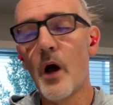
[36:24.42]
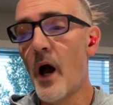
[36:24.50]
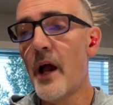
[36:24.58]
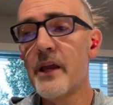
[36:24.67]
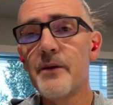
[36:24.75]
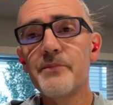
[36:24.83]

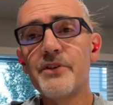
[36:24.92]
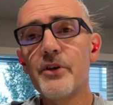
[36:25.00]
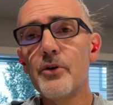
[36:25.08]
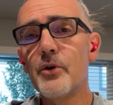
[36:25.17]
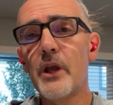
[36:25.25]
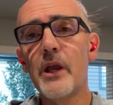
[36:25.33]
I am
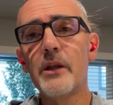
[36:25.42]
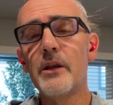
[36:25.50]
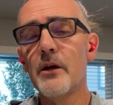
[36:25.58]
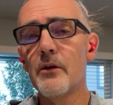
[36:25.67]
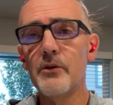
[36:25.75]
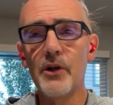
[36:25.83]
too.
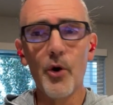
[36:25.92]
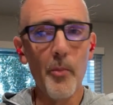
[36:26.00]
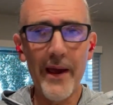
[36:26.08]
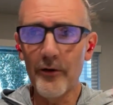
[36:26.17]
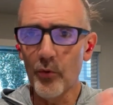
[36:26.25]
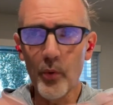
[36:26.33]
And, no
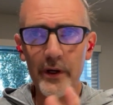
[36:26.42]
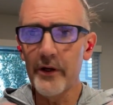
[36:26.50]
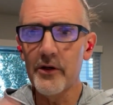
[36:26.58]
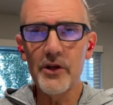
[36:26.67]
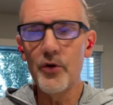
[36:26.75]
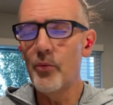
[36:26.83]
matter
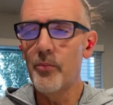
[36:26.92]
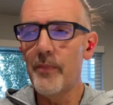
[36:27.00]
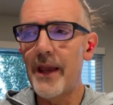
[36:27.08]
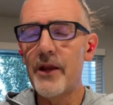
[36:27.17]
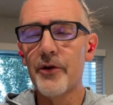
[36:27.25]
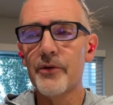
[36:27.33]
where you
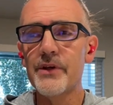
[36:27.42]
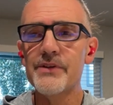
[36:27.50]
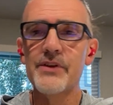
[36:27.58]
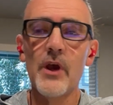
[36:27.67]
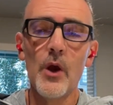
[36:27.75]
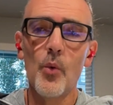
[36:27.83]
may hear
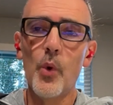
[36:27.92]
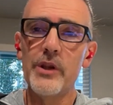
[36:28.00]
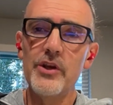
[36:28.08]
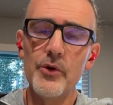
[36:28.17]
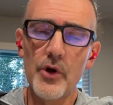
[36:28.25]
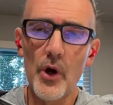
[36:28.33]
this,
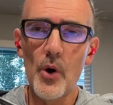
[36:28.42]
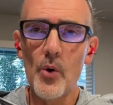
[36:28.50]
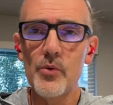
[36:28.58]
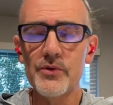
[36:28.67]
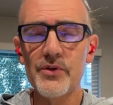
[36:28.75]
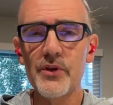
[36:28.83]
when you
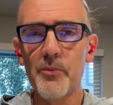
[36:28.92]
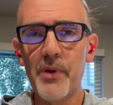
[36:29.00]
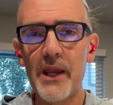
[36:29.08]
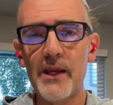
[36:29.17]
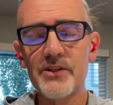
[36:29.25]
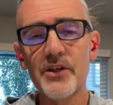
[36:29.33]
go to the
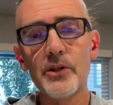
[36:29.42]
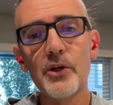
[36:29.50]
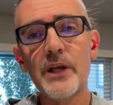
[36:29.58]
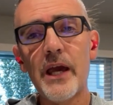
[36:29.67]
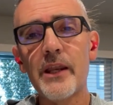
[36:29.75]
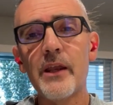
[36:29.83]
page and
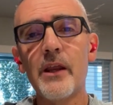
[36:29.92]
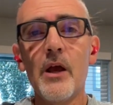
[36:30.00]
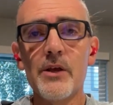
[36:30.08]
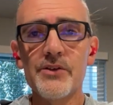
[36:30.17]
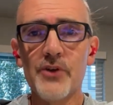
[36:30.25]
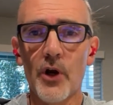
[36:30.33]
look at it,
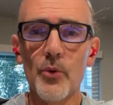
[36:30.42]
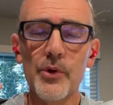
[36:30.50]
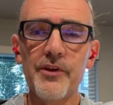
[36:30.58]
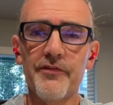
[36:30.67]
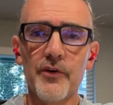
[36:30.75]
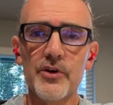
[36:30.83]
start
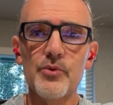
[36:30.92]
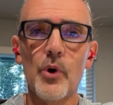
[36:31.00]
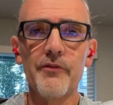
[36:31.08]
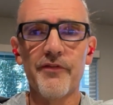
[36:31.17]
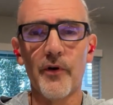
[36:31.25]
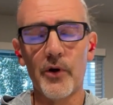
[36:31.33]
with the first
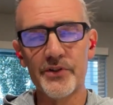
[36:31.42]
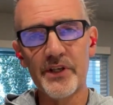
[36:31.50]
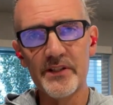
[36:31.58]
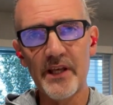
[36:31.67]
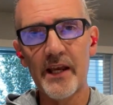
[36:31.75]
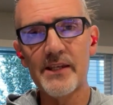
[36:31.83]
one first.
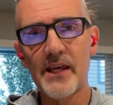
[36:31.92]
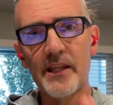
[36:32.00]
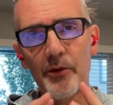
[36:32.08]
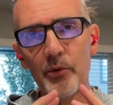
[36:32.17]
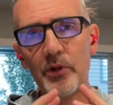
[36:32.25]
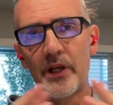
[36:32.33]
Because like I say,
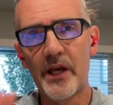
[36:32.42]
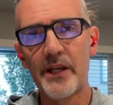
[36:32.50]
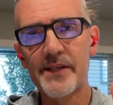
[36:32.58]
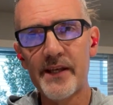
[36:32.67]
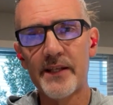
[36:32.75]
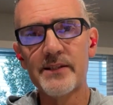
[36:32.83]
that really kind
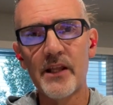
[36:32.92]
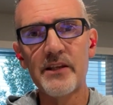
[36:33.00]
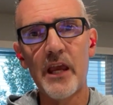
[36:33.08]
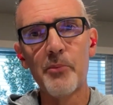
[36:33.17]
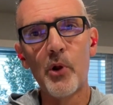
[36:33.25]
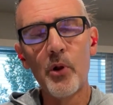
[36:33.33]
of sets the
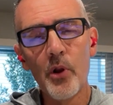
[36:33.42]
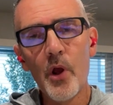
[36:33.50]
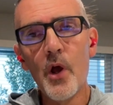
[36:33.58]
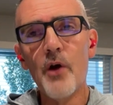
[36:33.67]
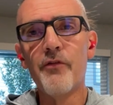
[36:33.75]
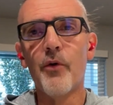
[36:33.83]
table
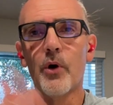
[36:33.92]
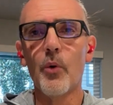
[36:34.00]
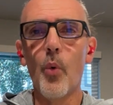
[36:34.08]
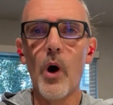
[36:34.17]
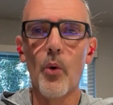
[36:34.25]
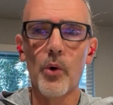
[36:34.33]
for
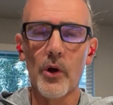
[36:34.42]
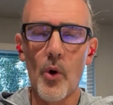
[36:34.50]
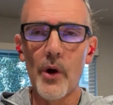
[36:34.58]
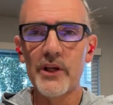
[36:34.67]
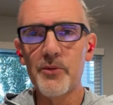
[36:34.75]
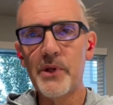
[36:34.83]
what we're
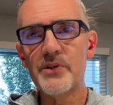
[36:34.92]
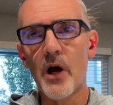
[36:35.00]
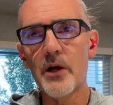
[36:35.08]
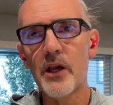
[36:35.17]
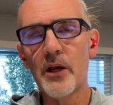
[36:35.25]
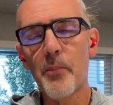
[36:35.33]
going to be
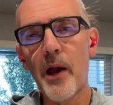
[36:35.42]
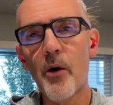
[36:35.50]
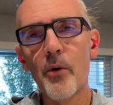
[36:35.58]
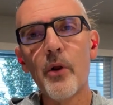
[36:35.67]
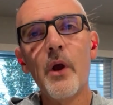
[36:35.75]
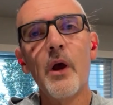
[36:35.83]
talking
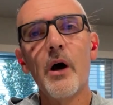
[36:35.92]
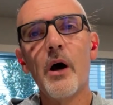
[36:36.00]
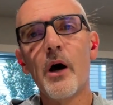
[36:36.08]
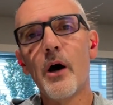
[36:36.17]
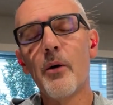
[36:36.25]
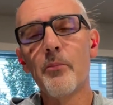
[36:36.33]
about
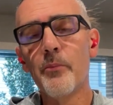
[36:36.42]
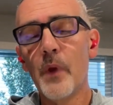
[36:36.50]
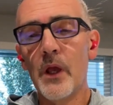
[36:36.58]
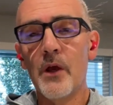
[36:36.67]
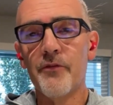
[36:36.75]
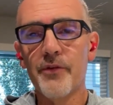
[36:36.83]

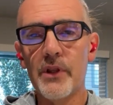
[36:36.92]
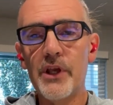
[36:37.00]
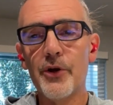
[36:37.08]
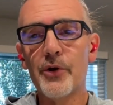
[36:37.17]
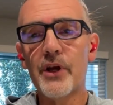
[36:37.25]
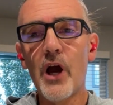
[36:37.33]
for the
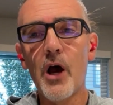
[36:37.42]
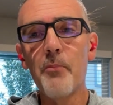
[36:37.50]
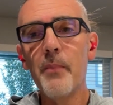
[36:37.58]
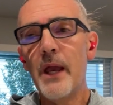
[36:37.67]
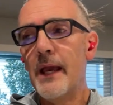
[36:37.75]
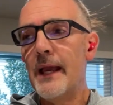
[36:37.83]
year to
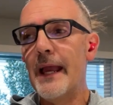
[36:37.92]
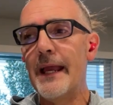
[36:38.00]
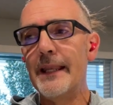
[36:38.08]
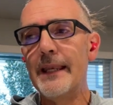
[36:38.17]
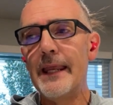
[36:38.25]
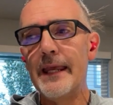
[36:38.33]
come.
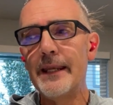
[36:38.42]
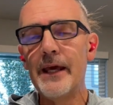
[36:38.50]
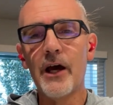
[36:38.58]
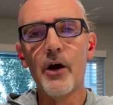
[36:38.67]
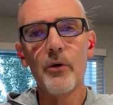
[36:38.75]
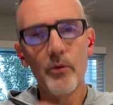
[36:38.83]
And
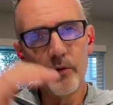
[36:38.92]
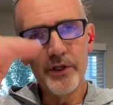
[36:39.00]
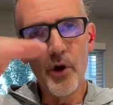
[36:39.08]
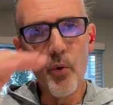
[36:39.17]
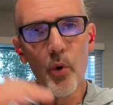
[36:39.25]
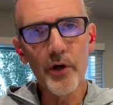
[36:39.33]

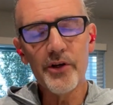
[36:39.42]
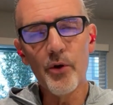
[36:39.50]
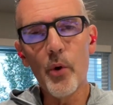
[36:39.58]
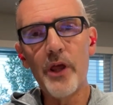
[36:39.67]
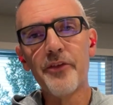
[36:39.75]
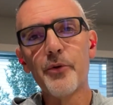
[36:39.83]
then, work
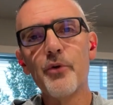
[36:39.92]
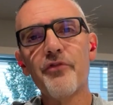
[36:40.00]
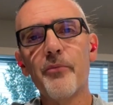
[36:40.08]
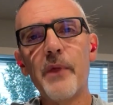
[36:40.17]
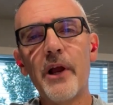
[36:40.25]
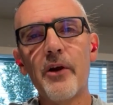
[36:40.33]
your way through
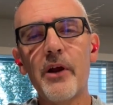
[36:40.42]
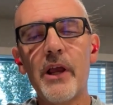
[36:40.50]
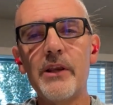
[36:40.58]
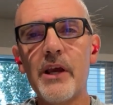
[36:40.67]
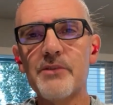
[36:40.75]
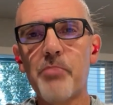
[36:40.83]
from there.
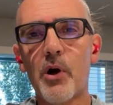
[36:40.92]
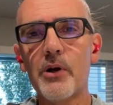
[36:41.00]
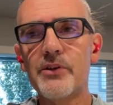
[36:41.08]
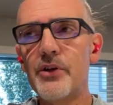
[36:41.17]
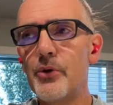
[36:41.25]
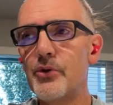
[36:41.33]
And yes,
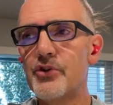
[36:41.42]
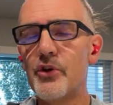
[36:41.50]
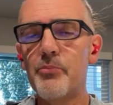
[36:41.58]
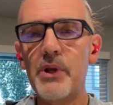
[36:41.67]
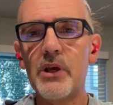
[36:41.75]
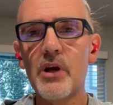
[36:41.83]
part 2
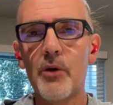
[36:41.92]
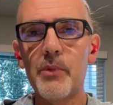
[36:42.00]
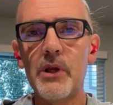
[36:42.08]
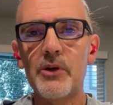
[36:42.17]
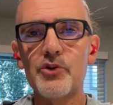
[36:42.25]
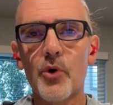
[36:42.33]
should be
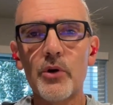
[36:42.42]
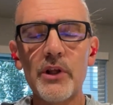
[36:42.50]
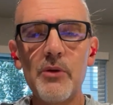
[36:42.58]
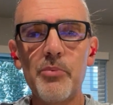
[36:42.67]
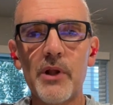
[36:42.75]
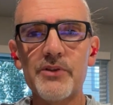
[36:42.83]
coming
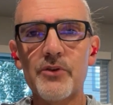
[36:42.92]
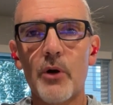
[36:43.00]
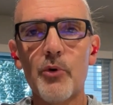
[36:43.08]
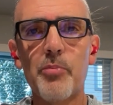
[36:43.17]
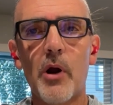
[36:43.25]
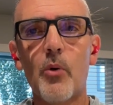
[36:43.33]
shortly, but
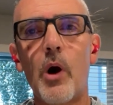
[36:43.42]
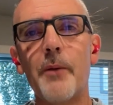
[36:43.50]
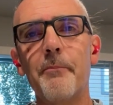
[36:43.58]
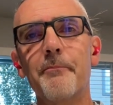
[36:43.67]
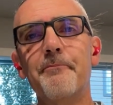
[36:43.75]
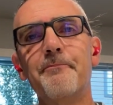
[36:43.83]
start with part 1.